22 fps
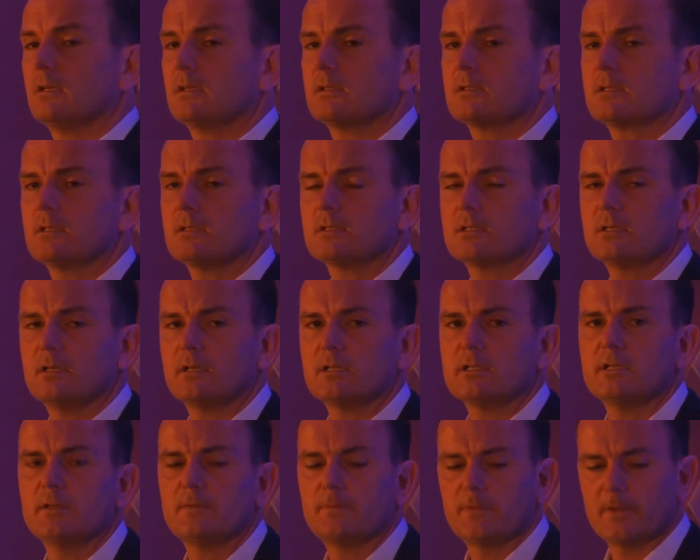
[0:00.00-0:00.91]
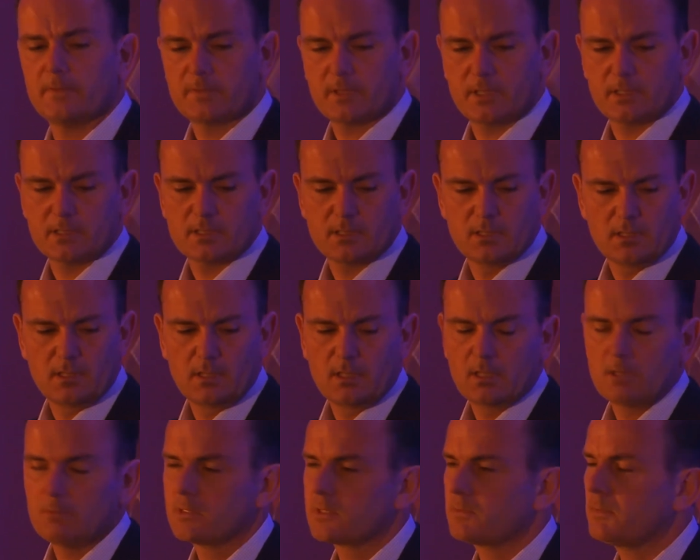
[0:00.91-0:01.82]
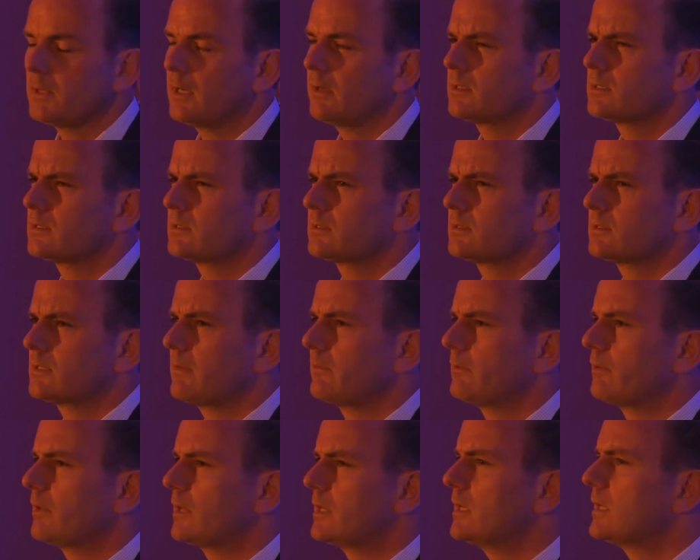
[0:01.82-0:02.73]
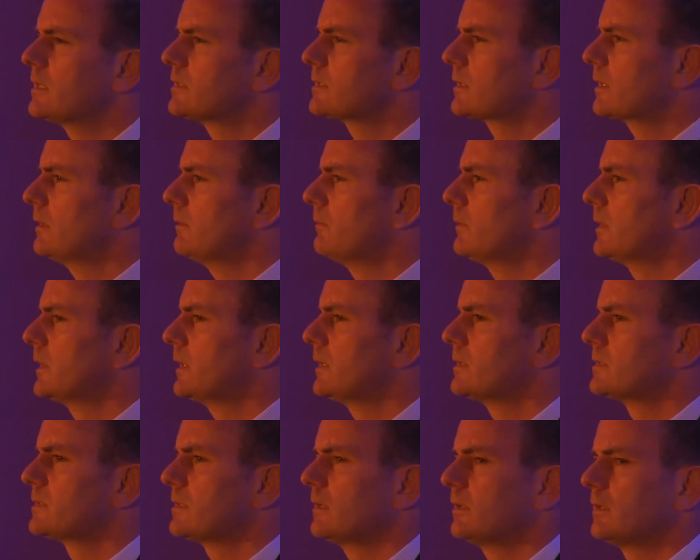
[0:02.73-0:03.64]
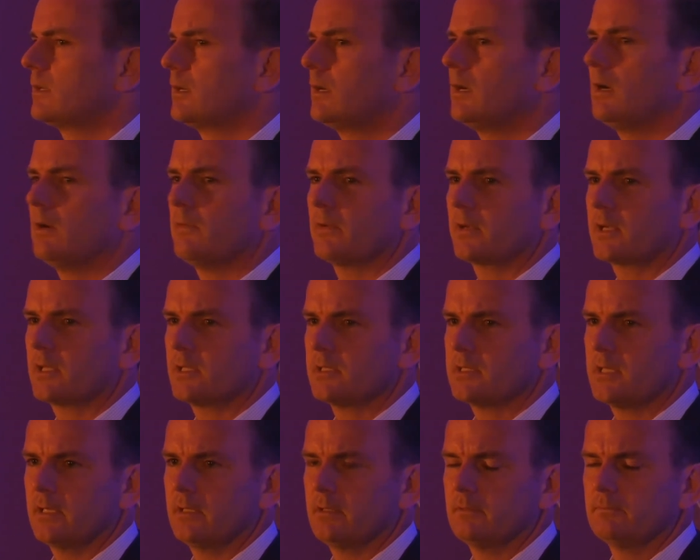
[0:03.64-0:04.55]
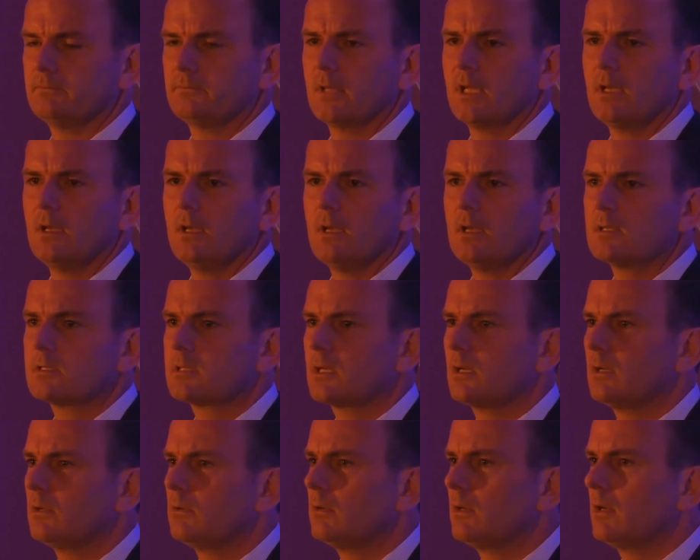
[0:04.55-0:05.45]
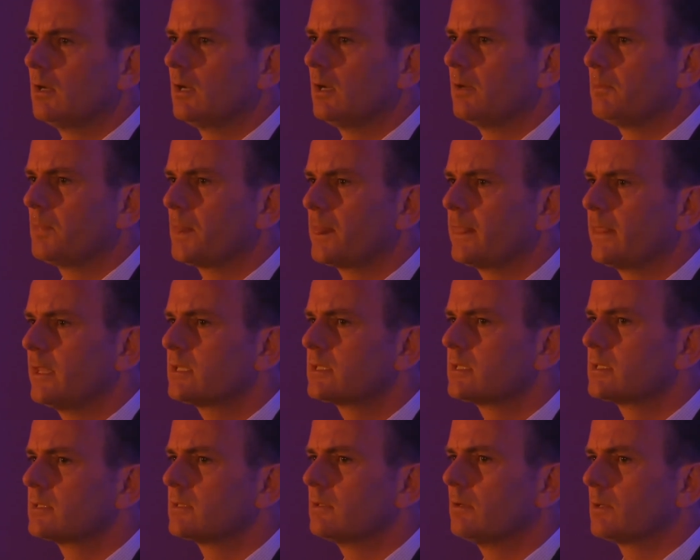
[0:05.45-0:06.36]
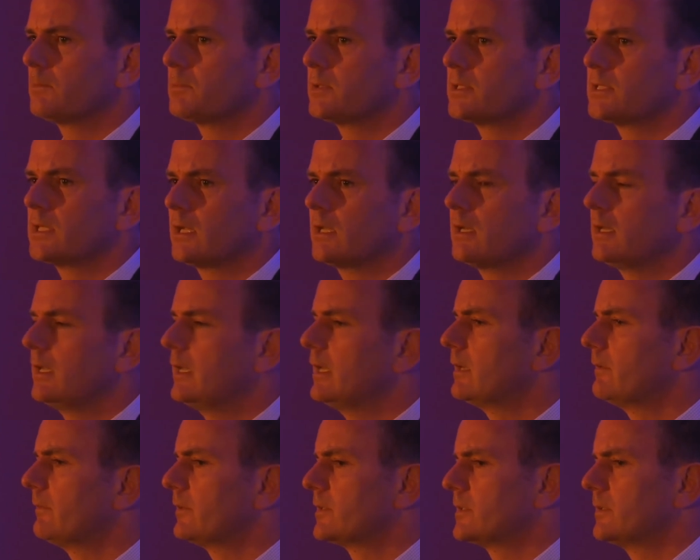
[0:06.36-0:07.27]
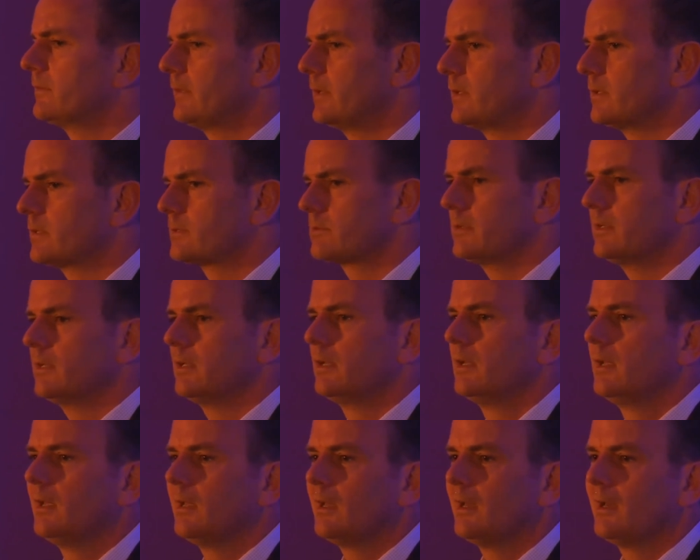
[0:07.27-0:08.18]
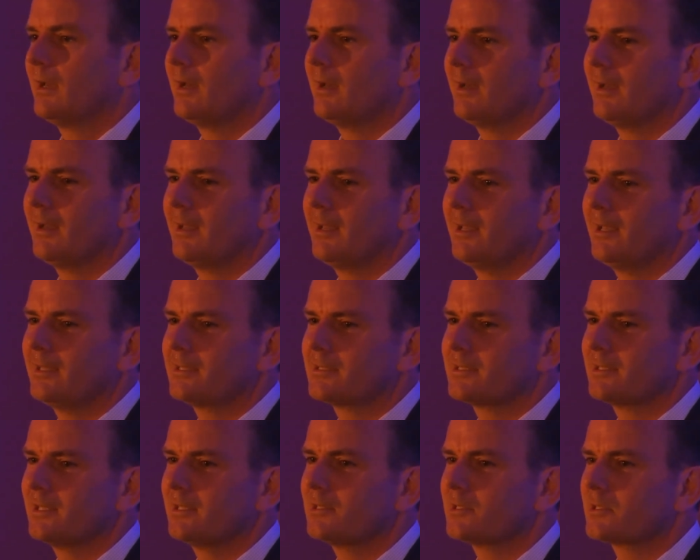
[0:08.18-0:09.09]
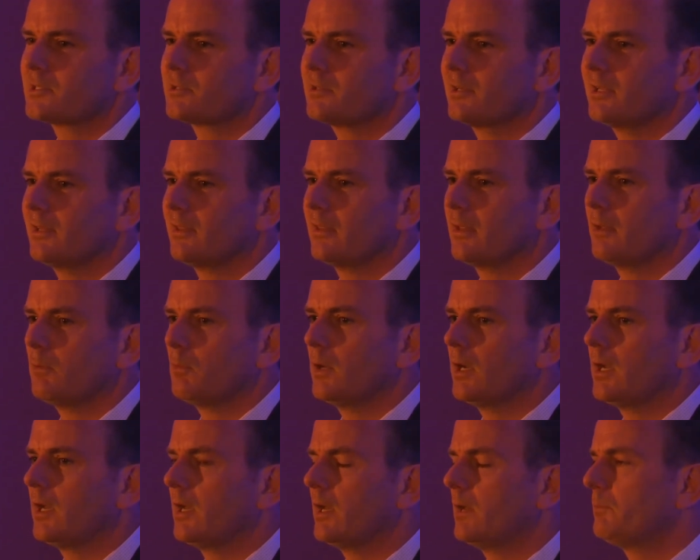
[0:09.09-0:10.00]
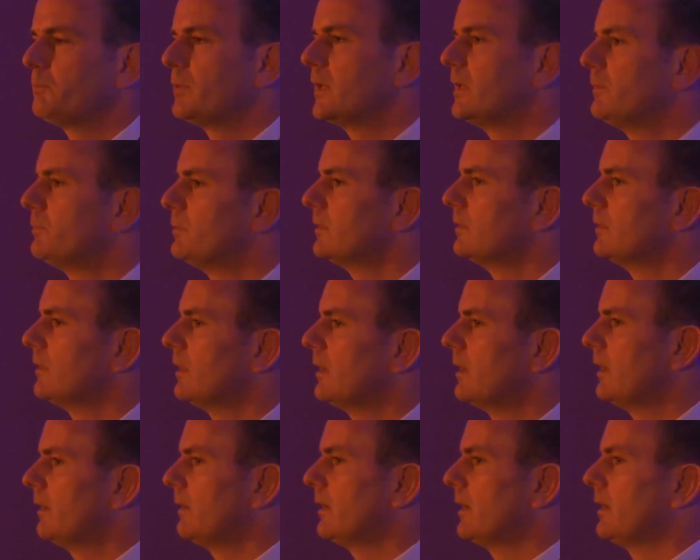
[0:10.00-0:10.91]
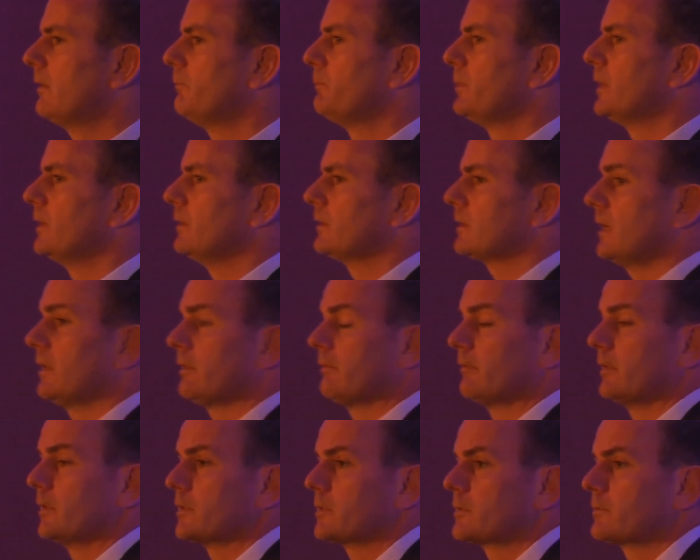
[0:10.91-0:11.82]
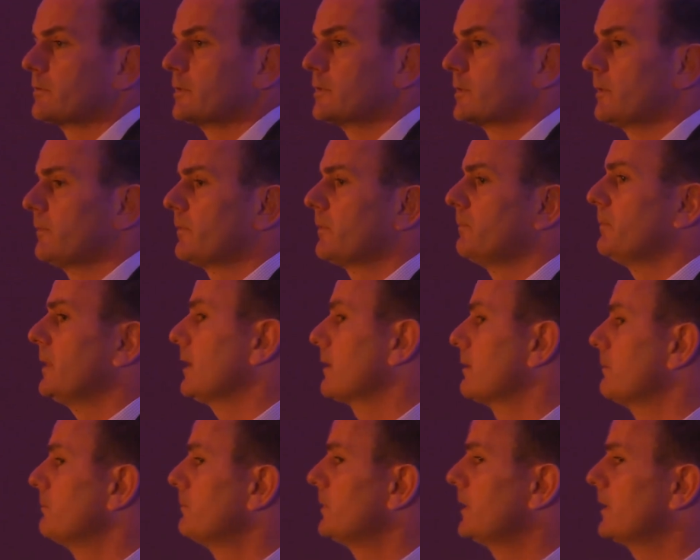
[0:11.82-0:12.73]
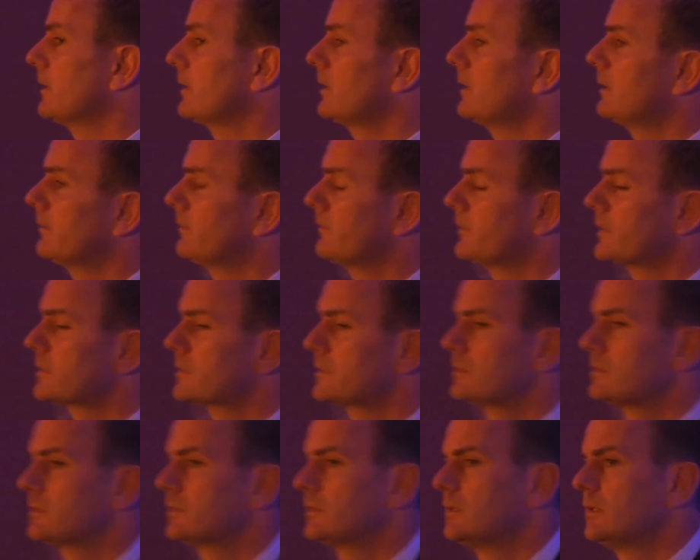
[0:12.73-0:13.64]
since the 1950s was about 7 or 8 years ago when they designed half a container. So this is not a particularly innovative industry. It's an industry where people have built other industries off the back of being inefficient.